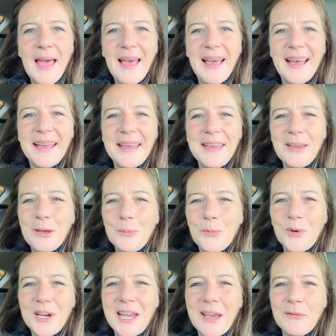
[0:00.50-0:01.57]
Hi and good
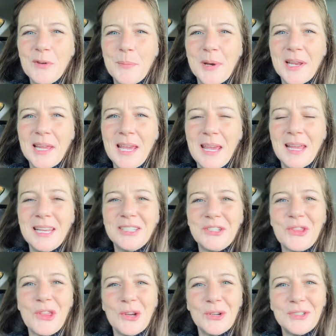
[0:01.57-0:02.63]
morning, everybody. It is
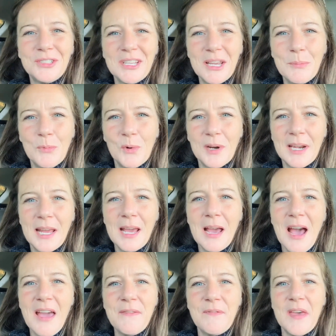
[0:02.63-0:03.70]
Thursday morning.
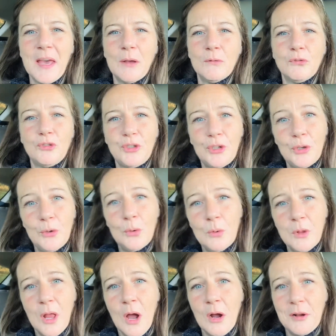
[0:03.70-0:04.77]
I found two
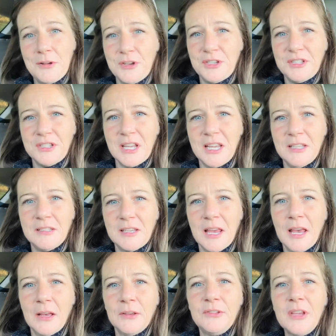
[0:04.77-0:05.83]
large estate
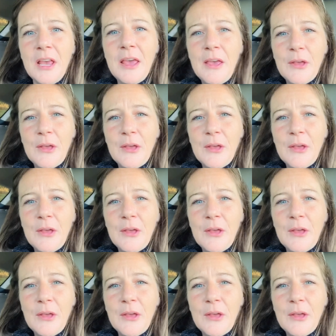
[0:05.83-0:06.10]
sales.